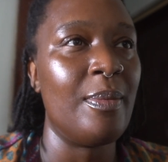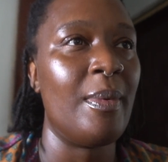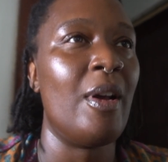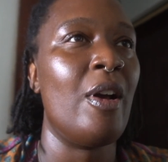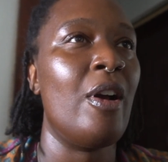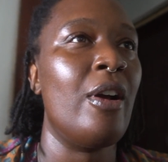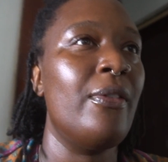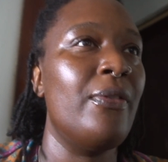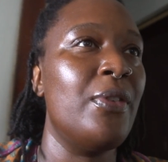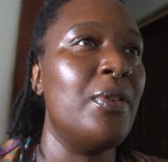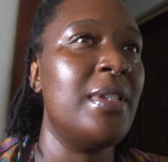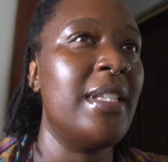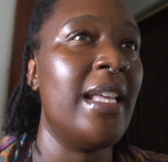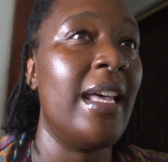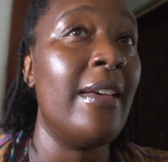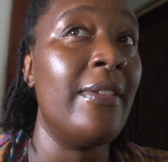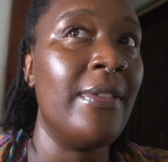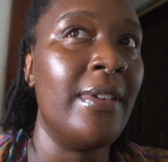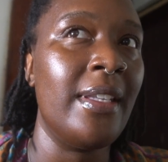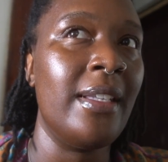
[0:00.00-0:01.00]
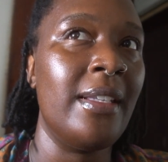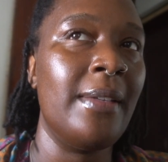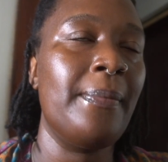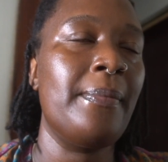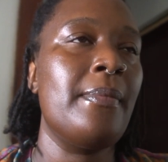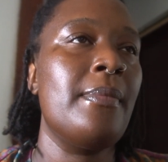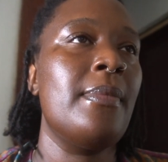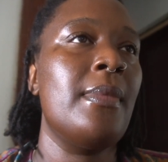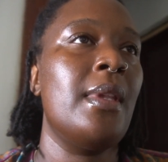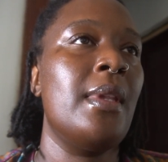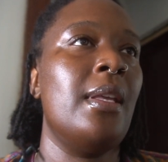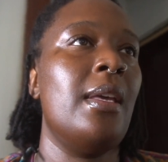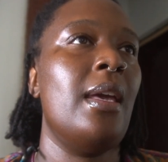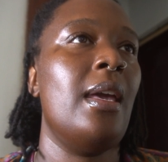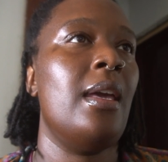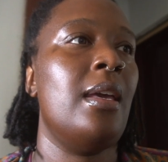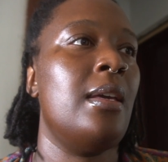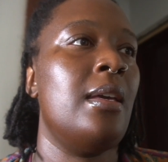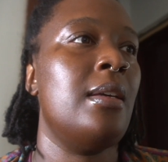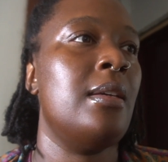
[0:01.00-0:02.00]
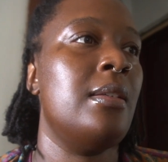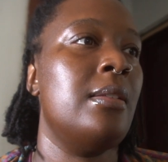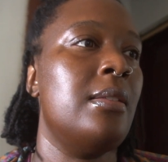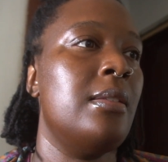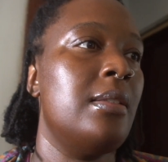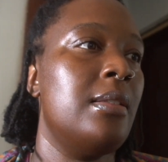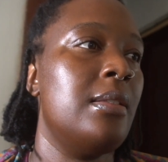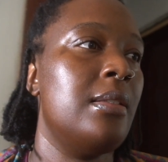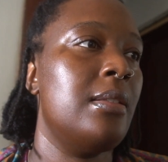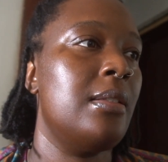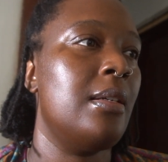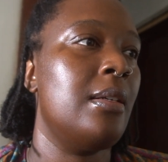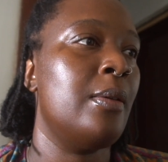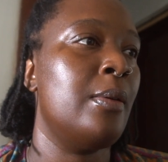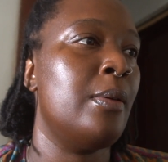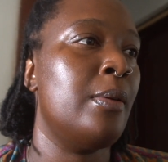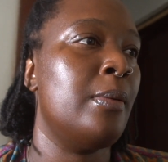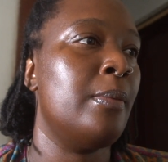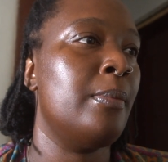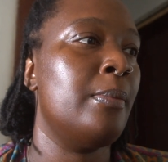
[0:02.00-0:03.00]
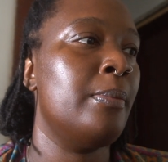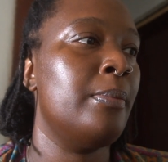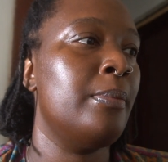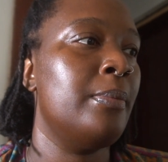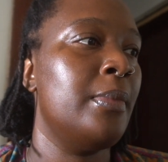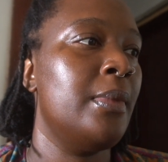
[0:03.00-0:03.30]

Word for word: My heart feels heavy. And um,